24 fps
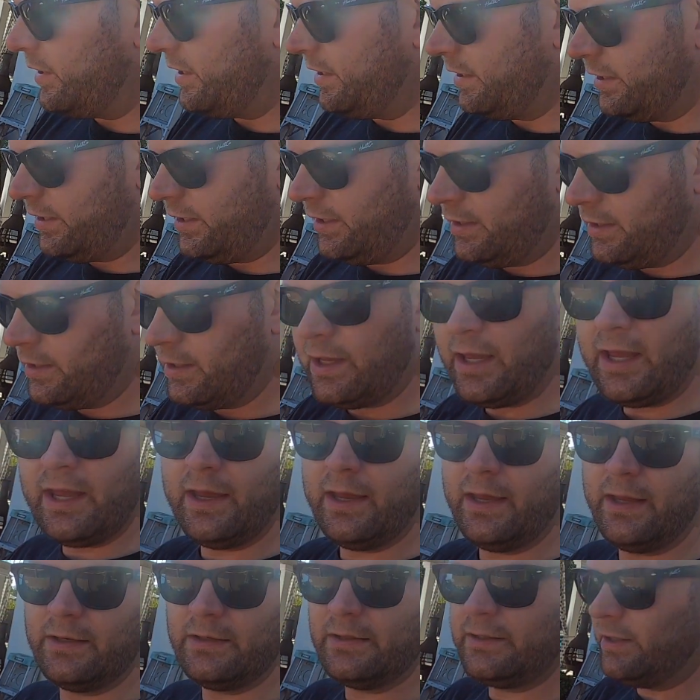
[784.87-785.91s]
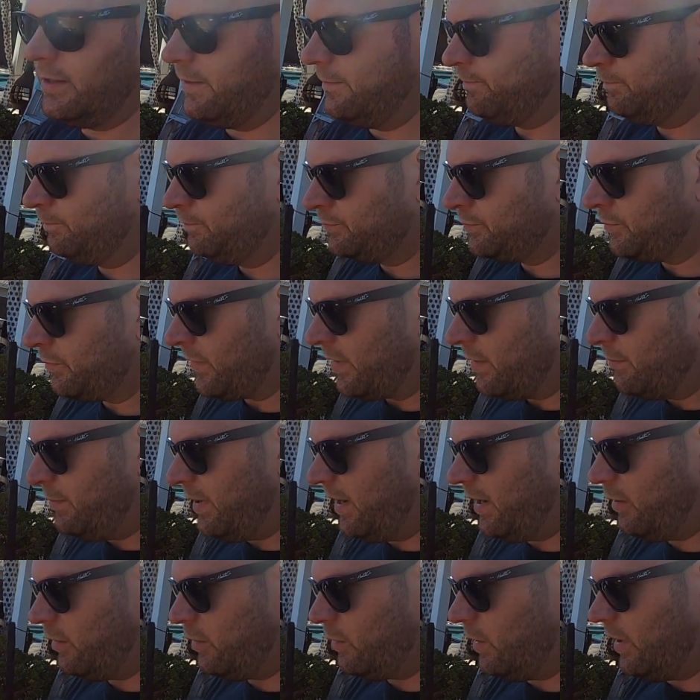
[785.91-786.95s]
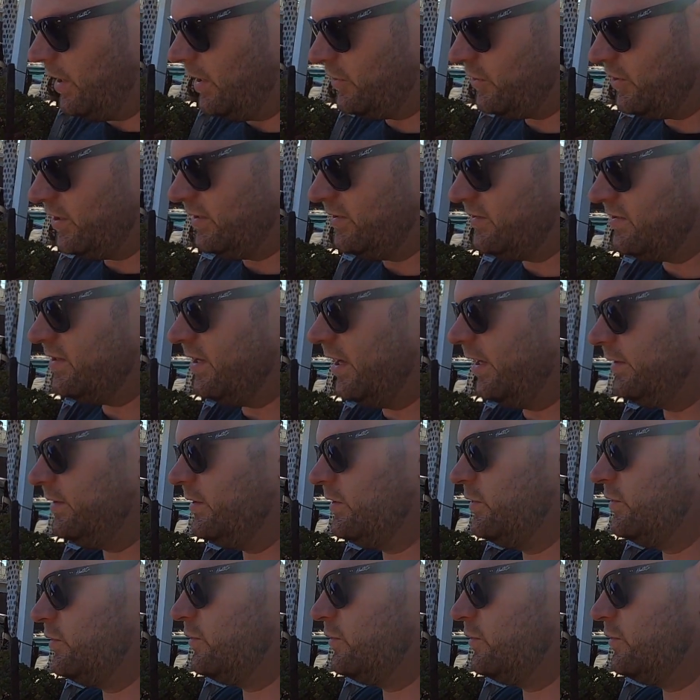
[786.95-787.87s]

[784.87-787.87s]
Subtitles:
wheeling and power washing is not to